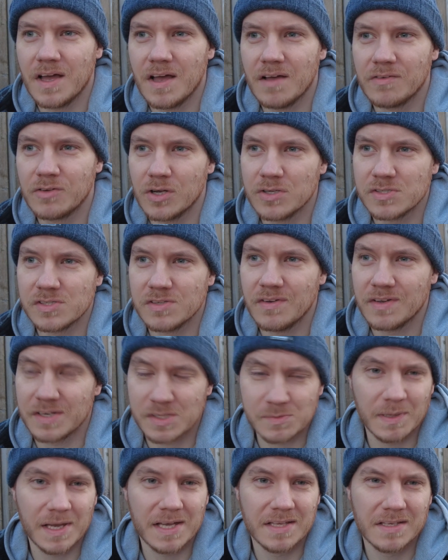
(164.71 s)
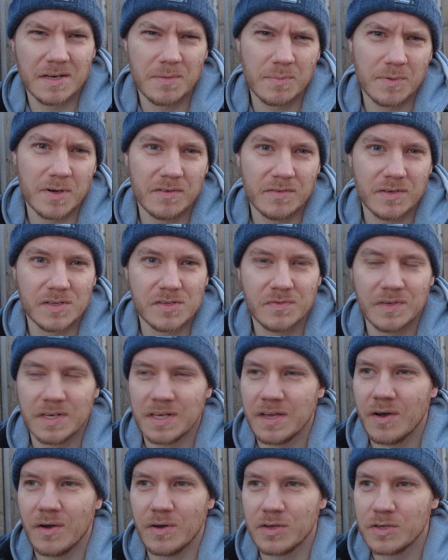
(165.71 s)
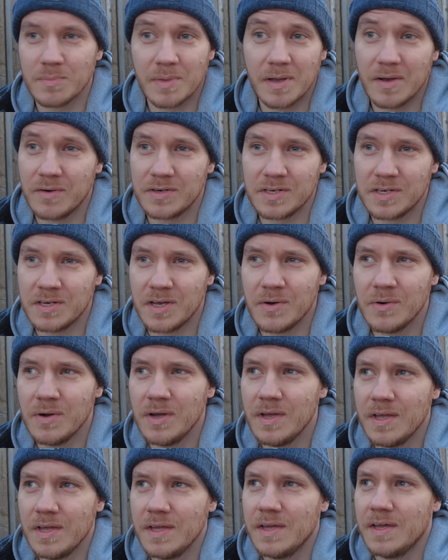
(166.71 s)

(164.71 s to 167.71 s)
Of course, as I explained in a previous video, you may already know,